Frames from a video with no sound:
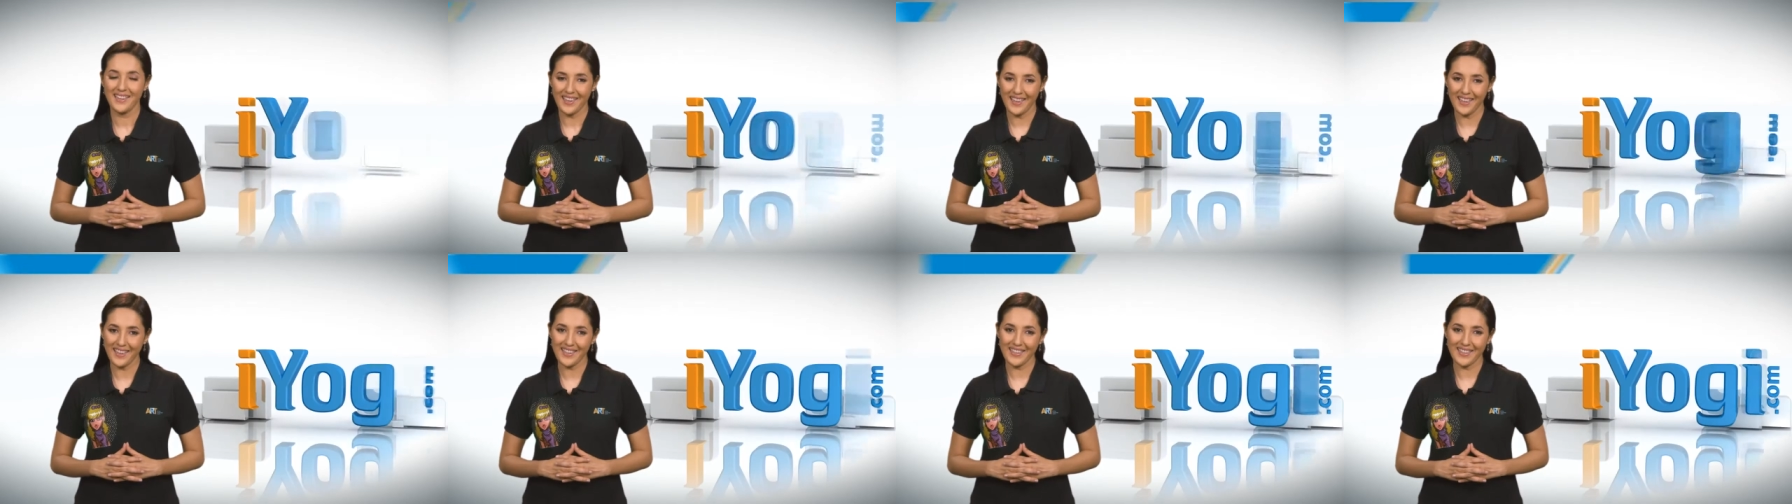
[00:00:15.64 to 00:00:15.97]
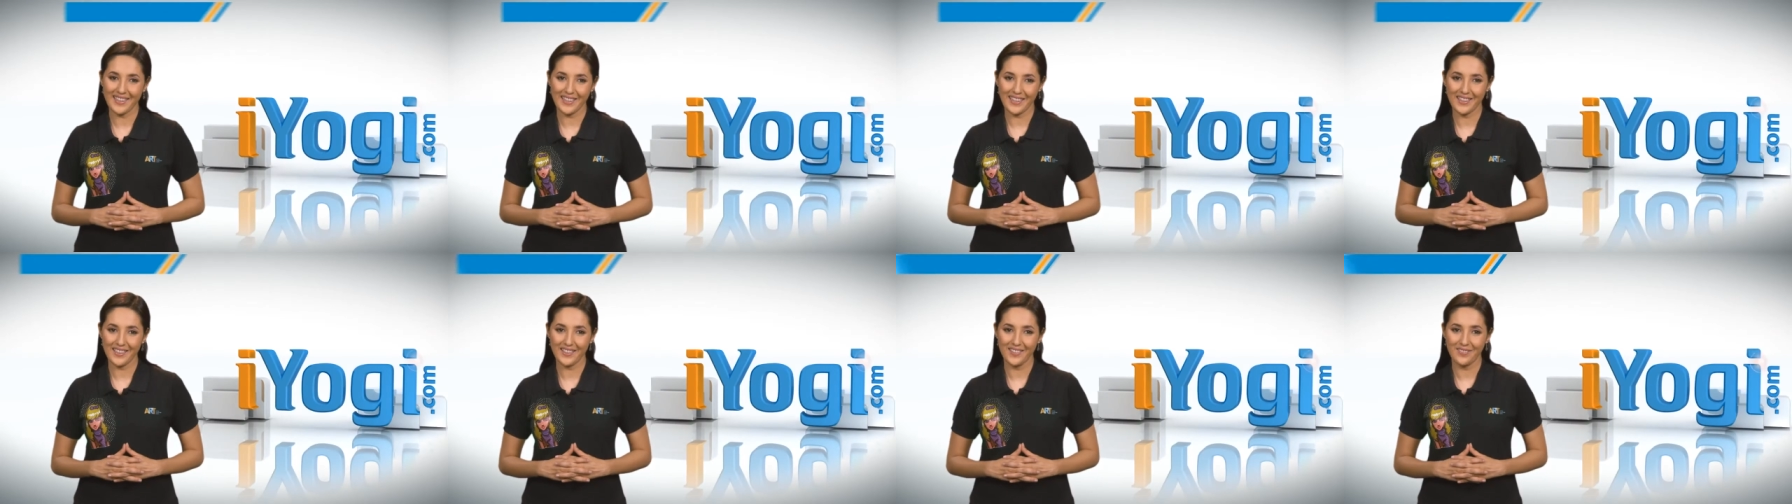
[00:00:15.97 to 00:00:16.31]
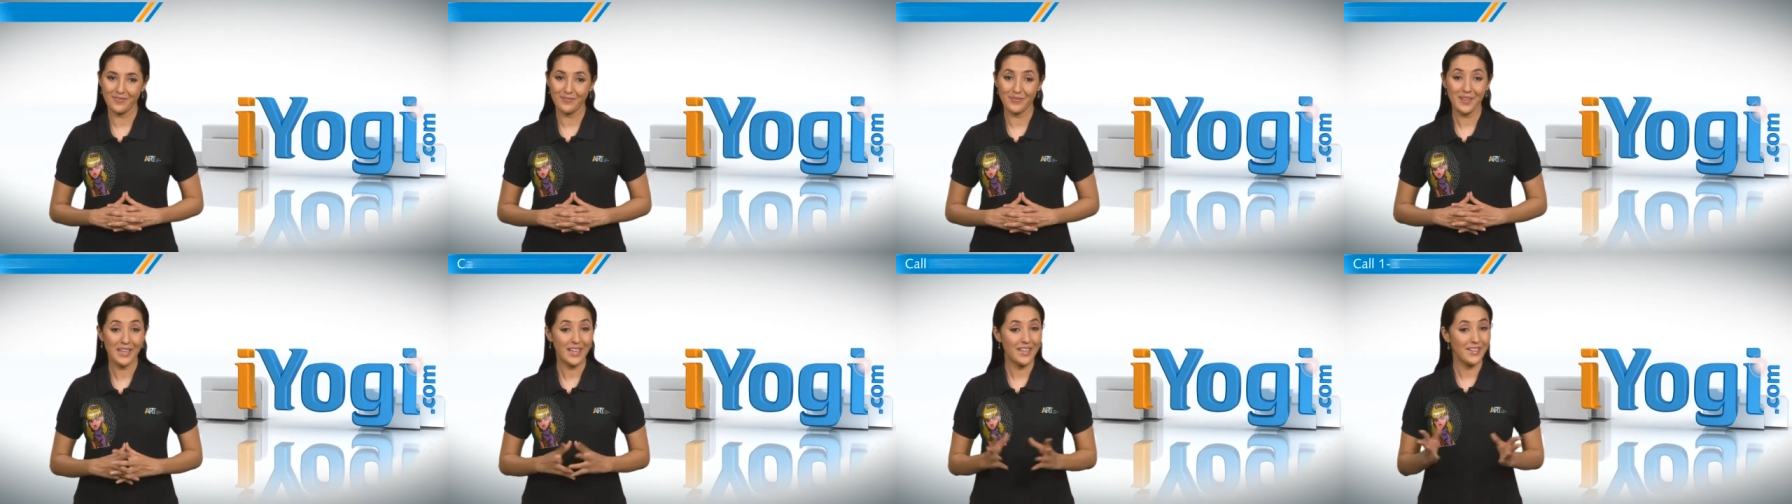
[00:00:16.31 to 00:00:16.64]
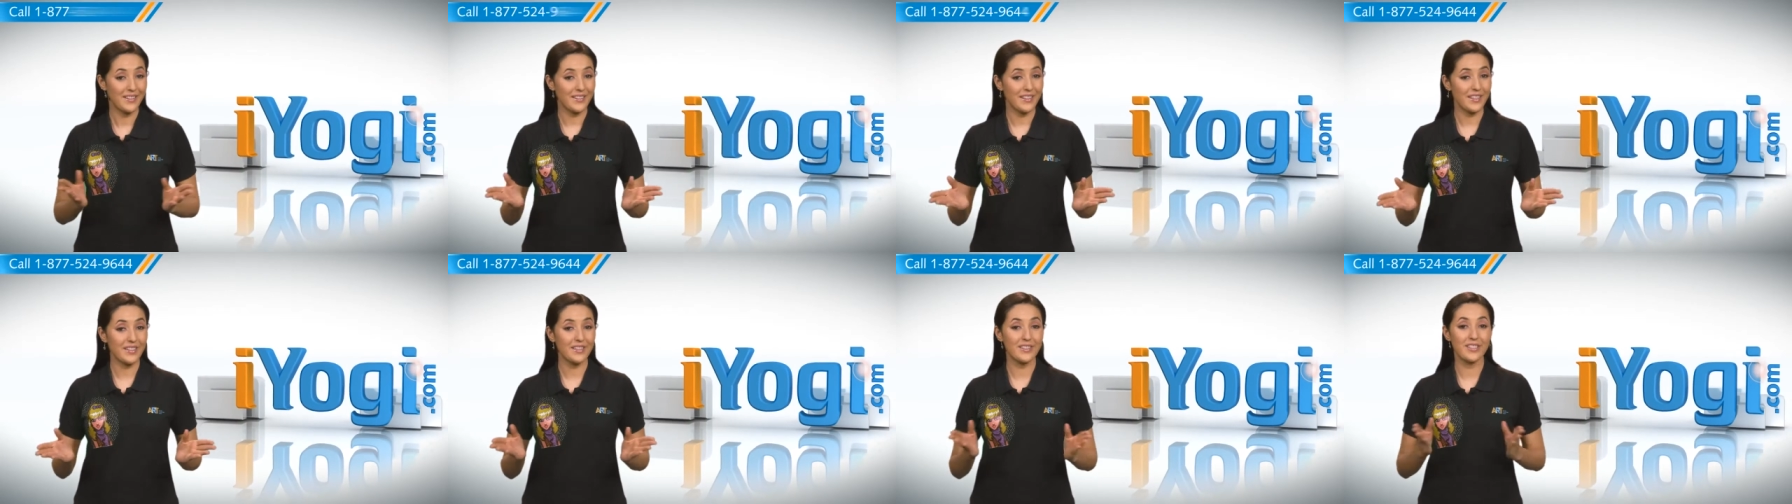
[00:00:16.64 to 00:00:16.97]
Hi there.
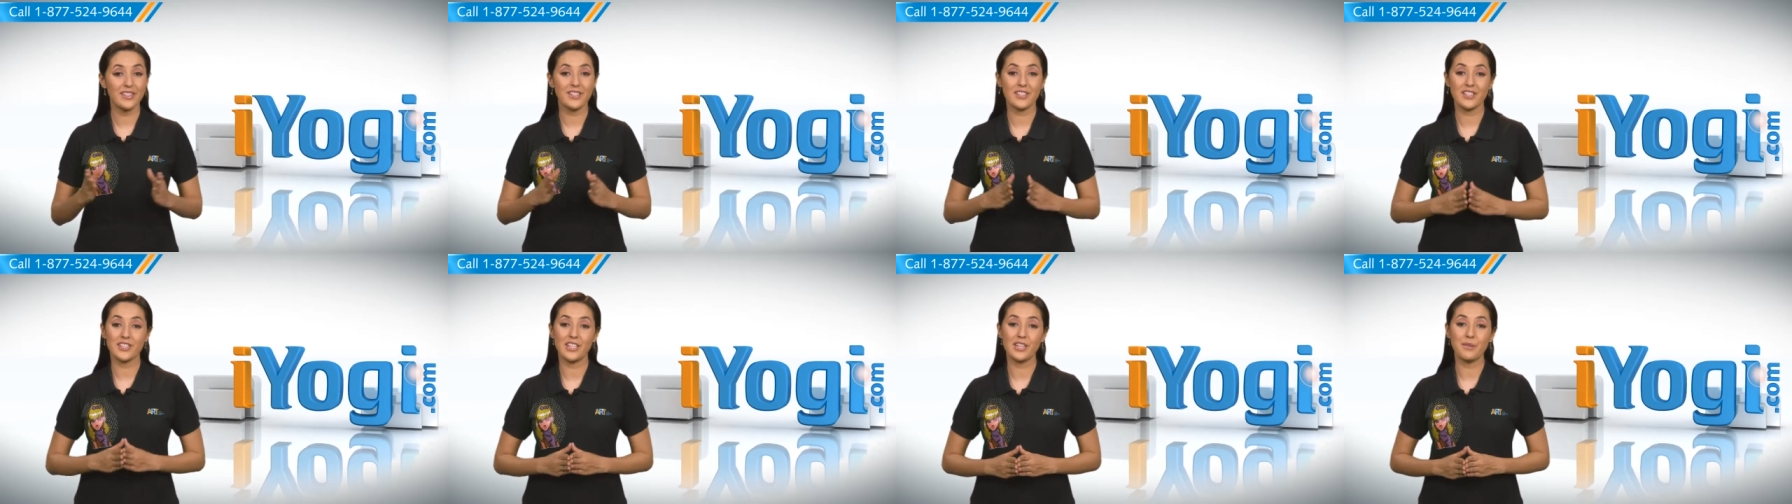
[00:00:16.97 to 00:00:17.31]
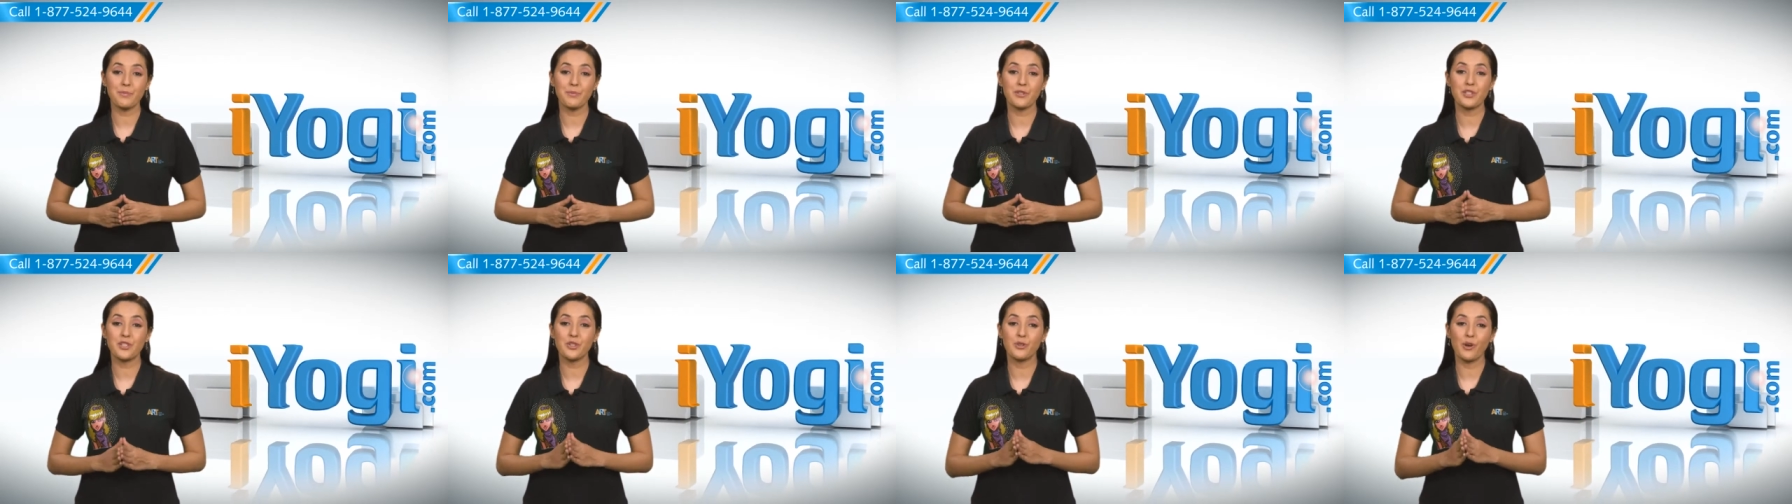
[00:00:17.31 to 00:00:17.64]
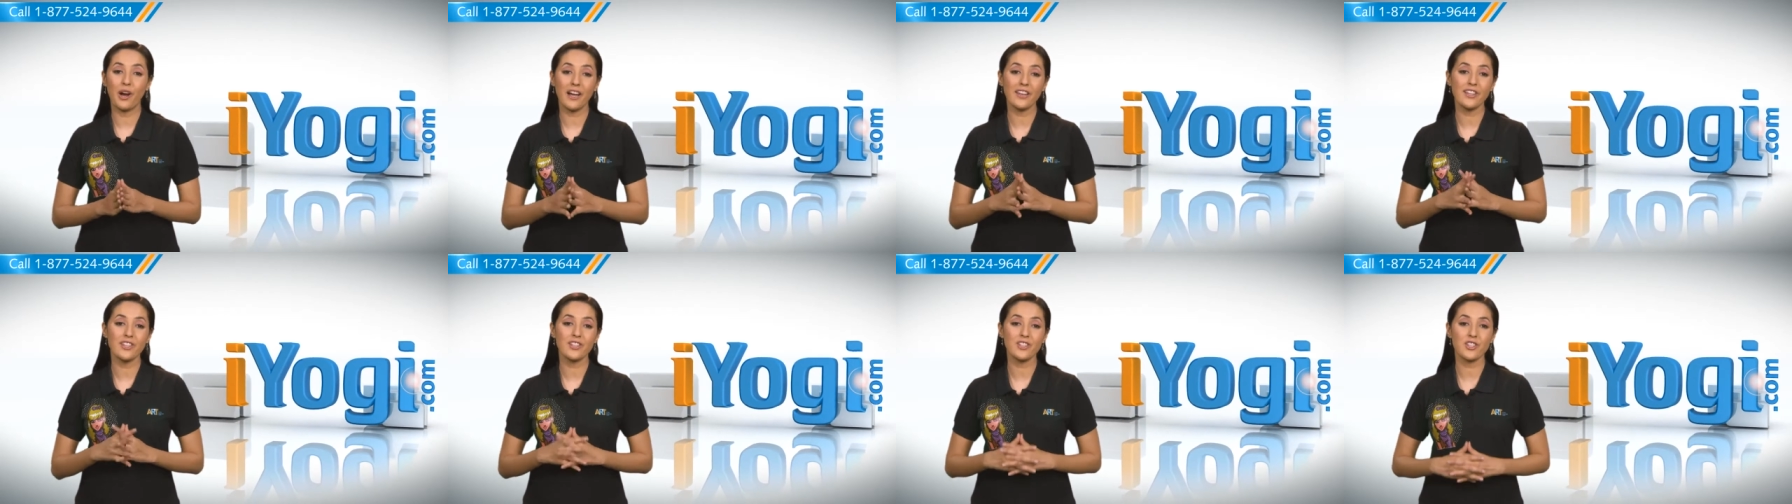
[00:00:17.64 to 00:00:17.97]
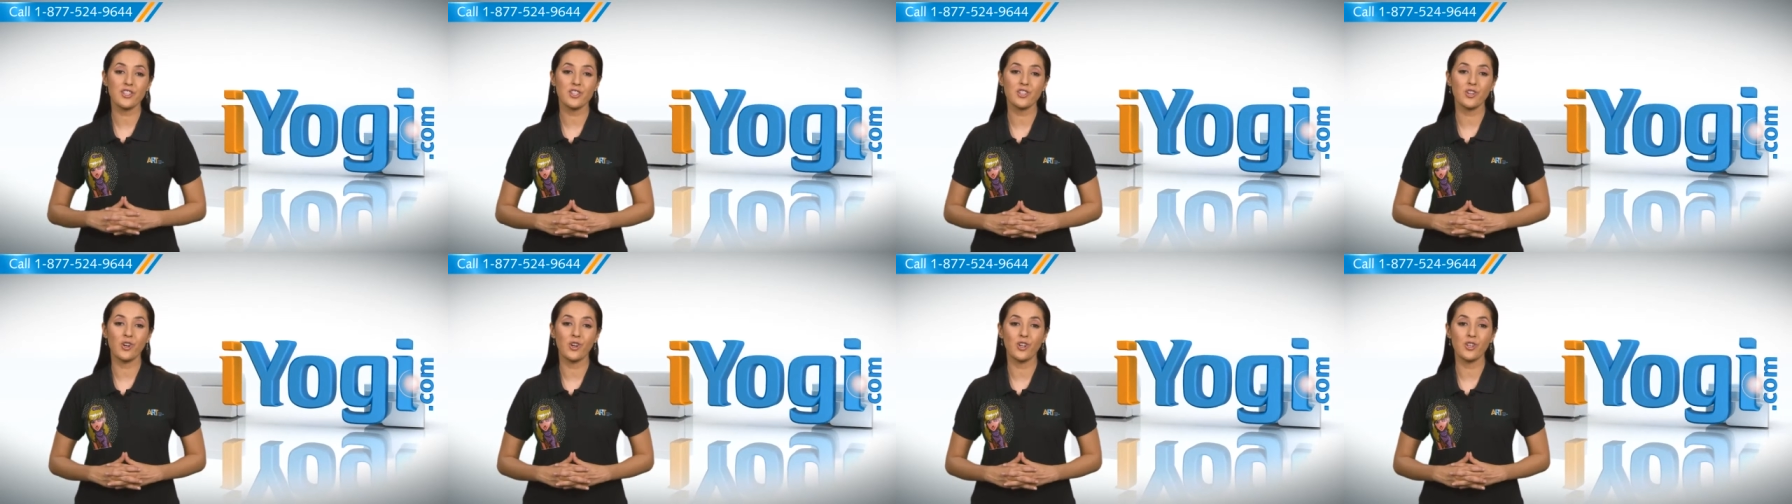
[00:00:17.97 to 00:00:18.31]
Need the steps to
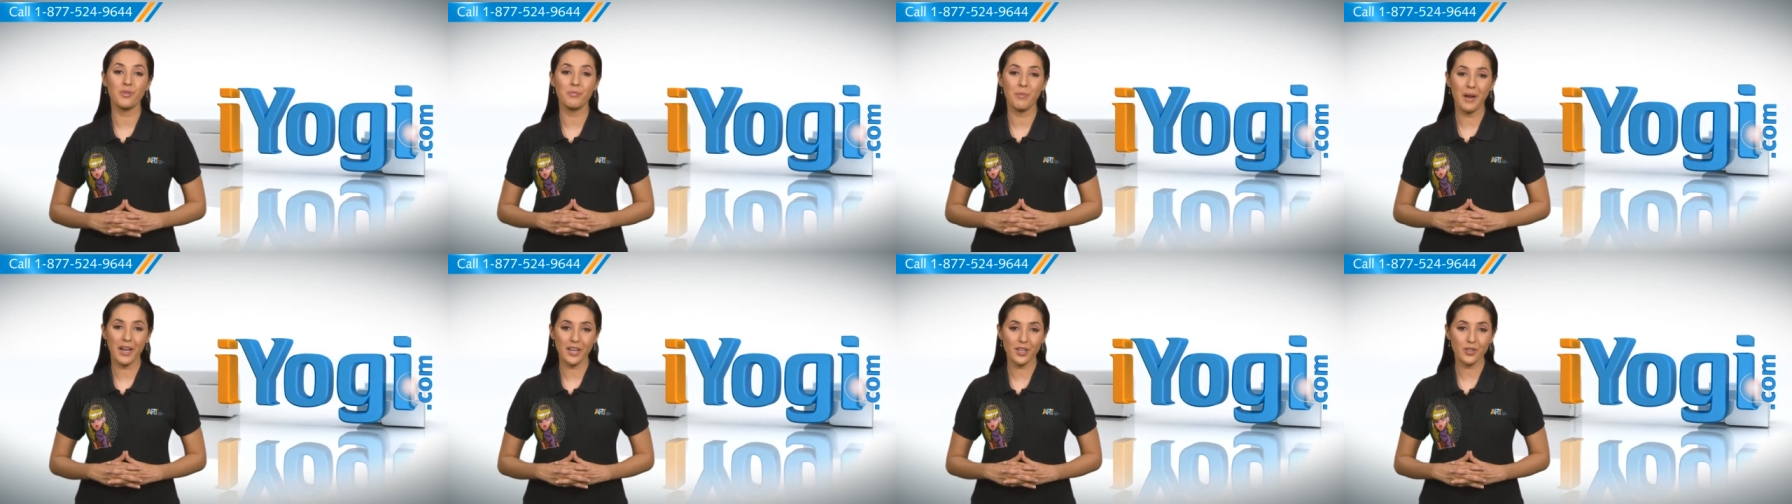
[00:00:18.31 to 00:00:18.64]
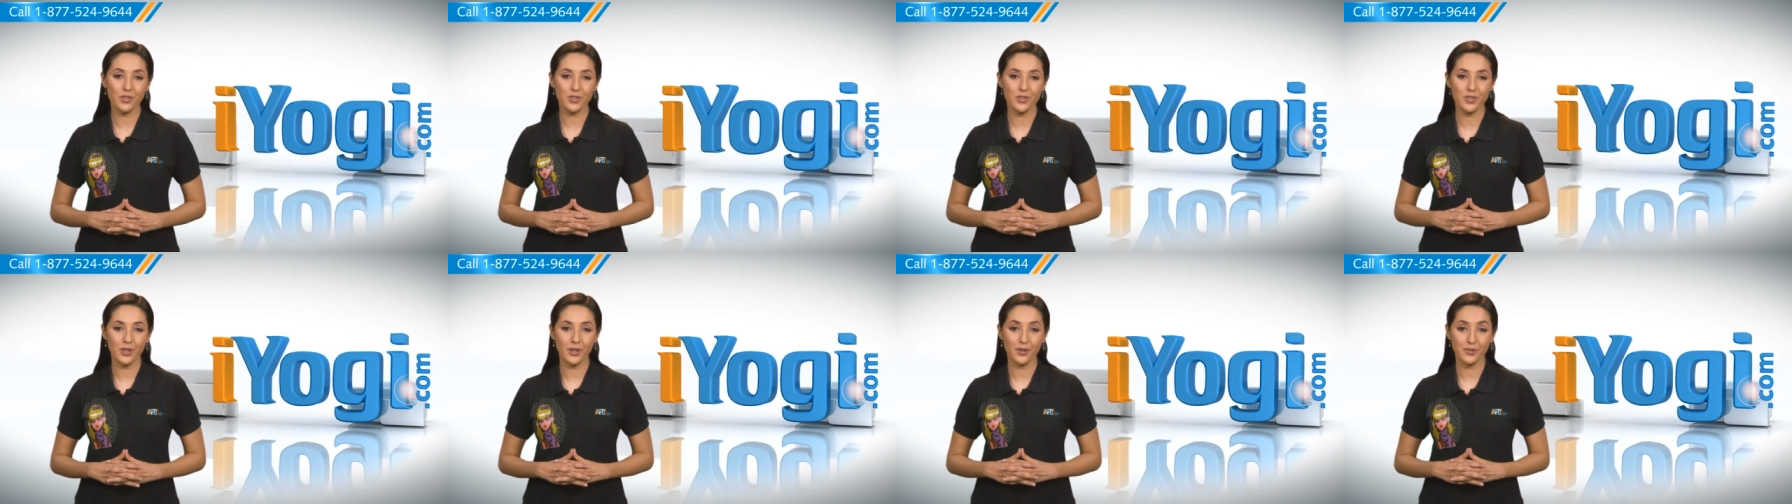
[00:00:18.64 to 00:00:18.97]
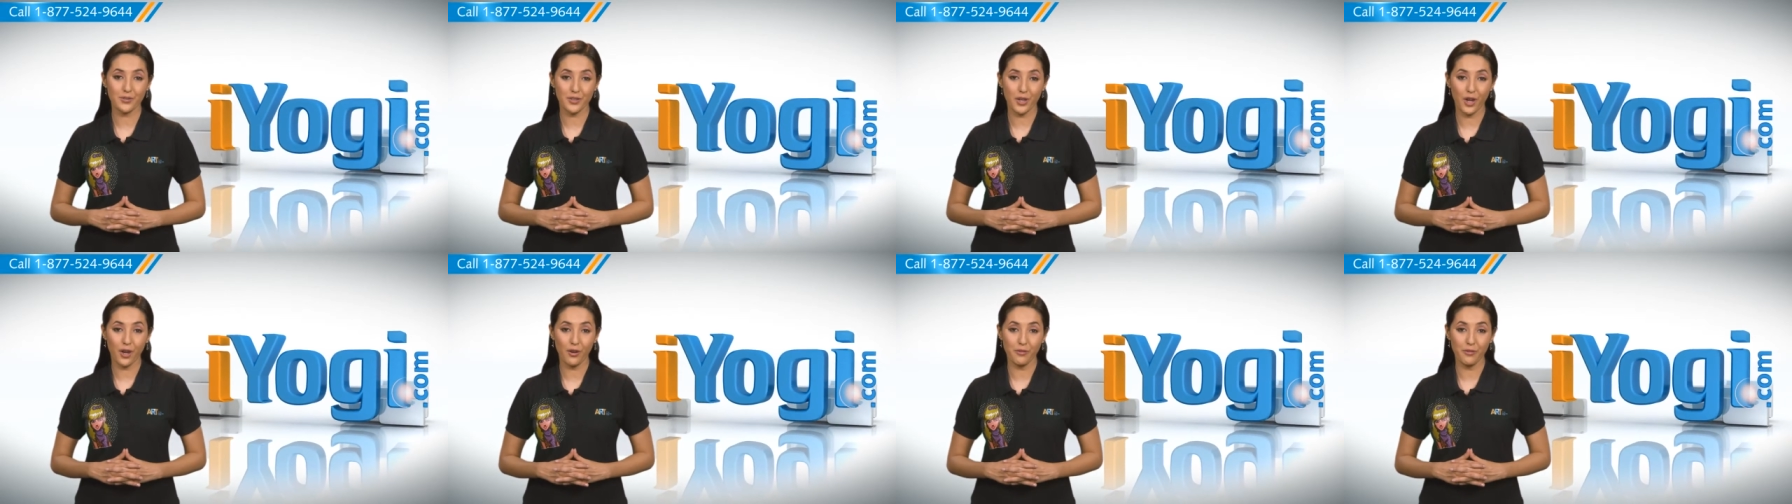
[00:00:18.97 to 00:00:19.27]
uninstall Microsoft